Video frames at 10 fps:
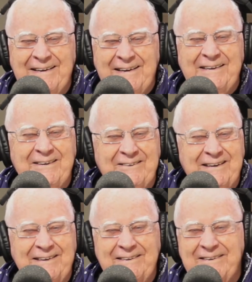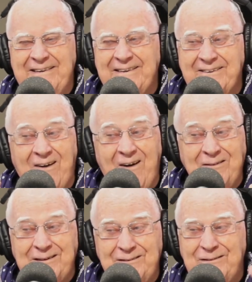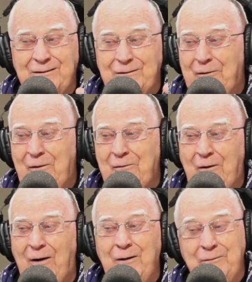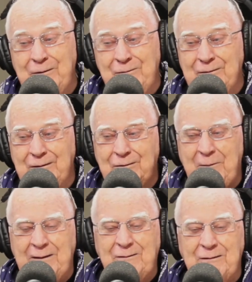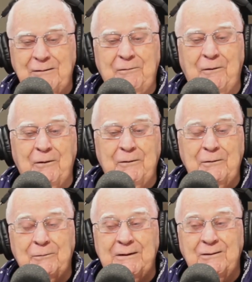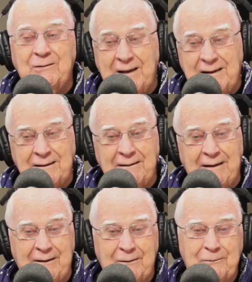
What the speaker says: You either did a long distance phone call, which was expensive, or you would send a letter,